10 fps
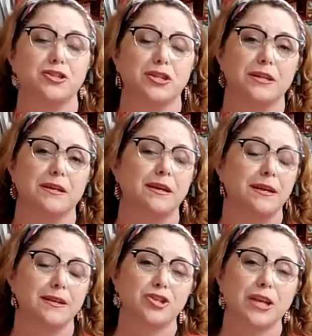She
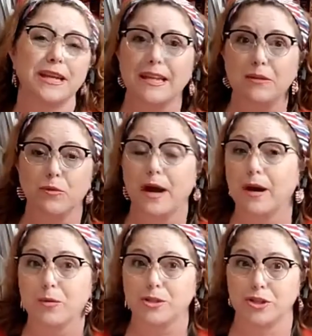can eat
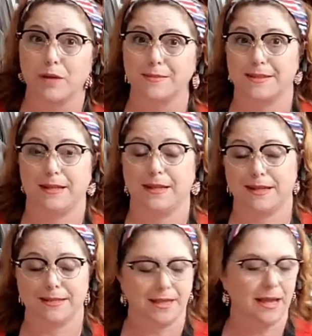well with
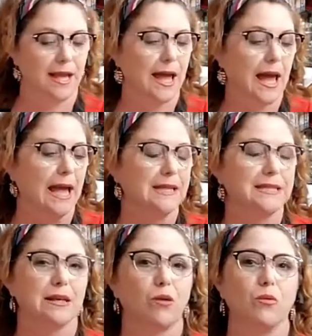chopsticks. And
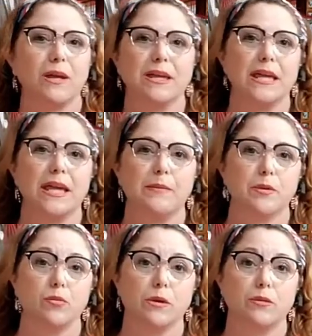so we keep
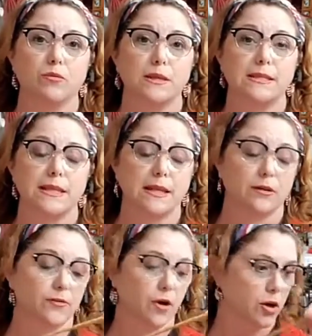the wooden ones
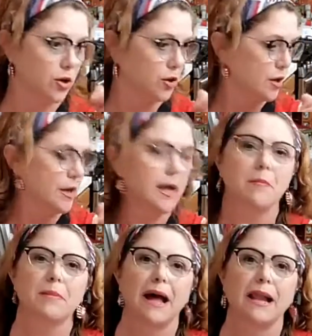here for her,
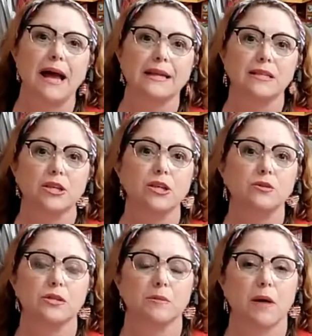but I like to
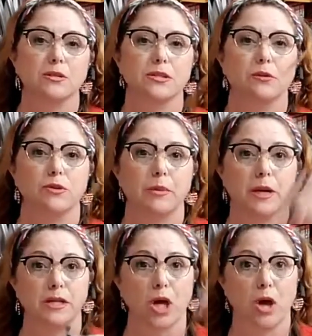use them also to
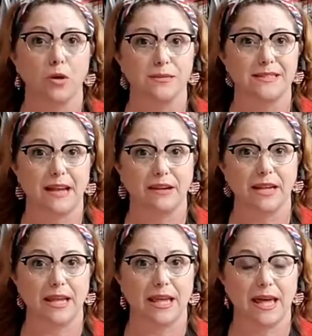punch holes down
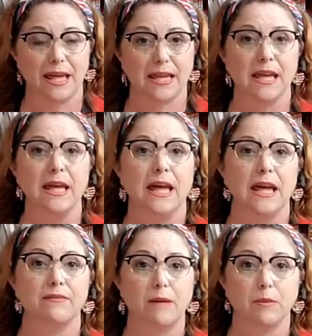in the cake
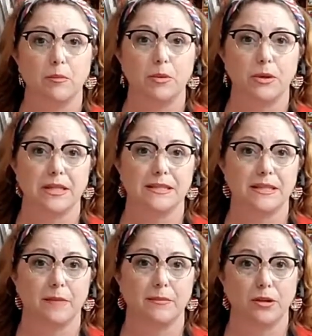if I'm going to put in
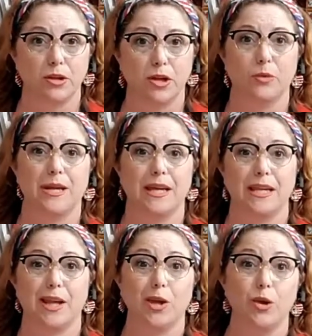something gooey
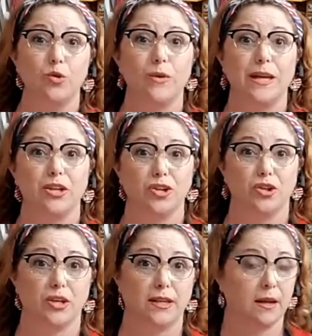and ooey and
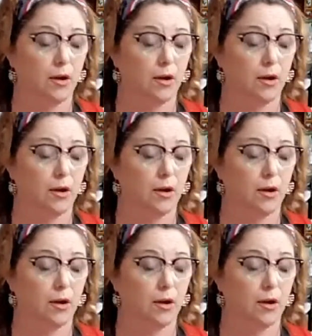good.